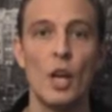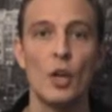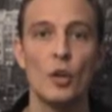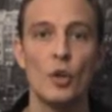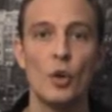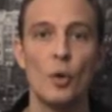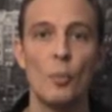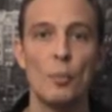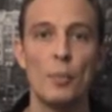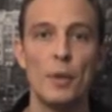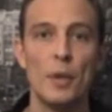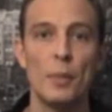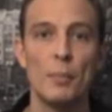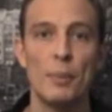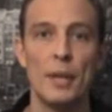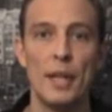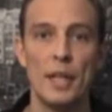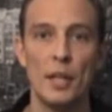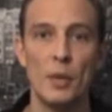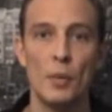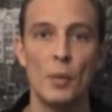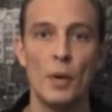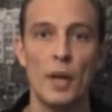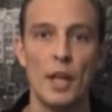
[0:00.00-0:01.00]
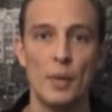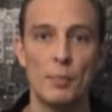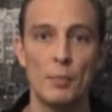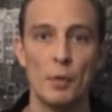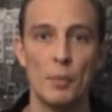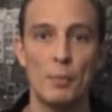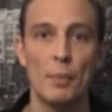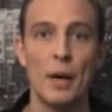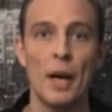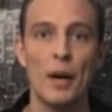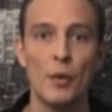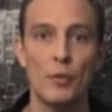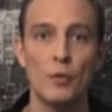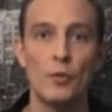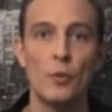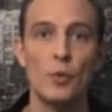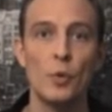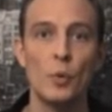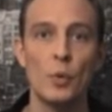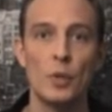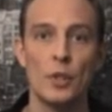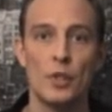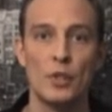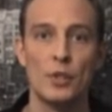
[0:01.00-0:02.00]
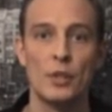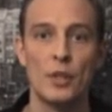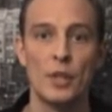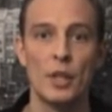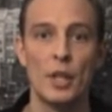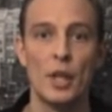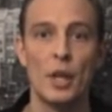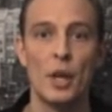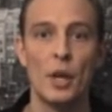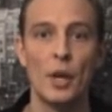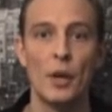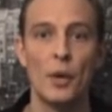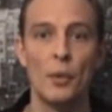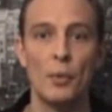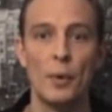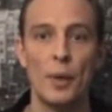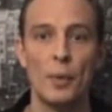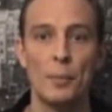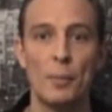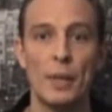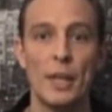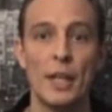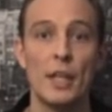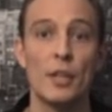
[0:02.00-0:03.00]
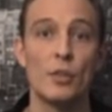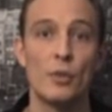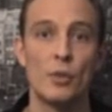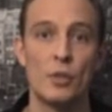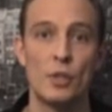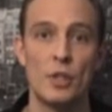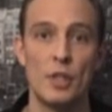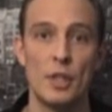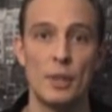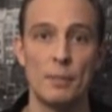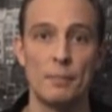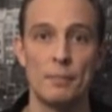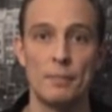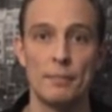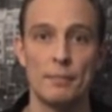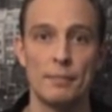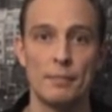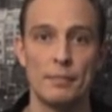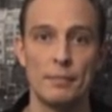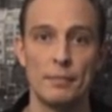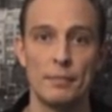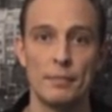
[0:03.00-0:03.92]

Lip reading: Don't be penny wise but pound foolish when picking your team.